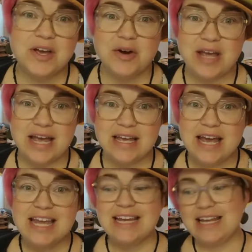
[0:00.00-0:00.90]
Okay,
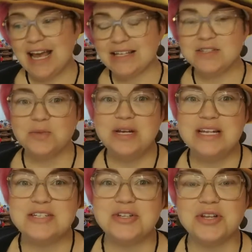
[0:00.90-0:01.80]
next we
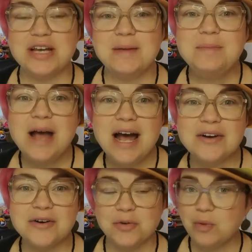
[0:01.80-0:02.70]
need to look at
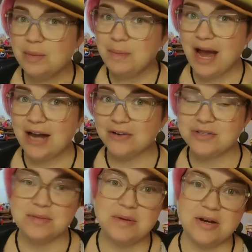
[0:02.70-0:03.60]
pattern. What
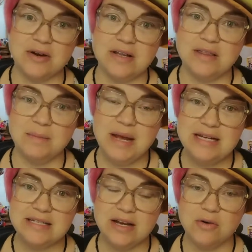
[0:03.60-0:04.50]
patterns appear in the
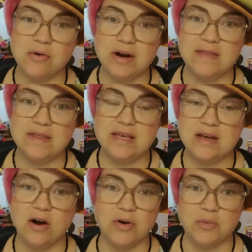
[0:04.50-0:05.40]
painting or in
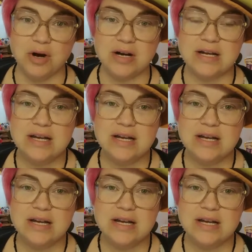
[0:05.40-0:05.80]
the artwork?